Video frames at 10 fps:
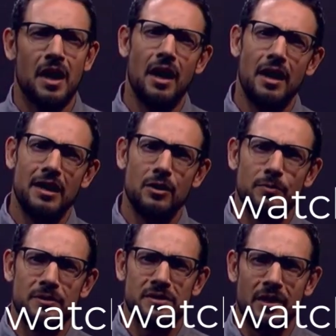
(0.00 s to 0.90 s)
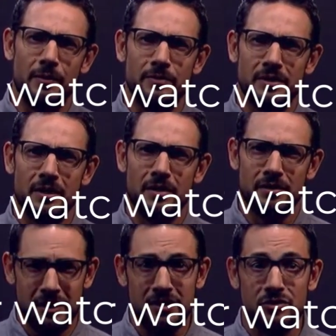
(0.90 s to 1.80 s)
I hope this helped.
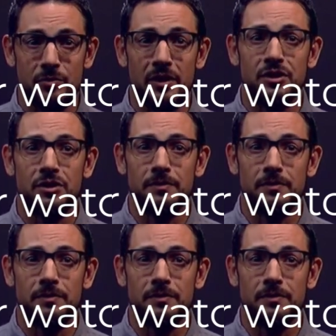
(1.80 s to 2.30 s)
Thank you so much.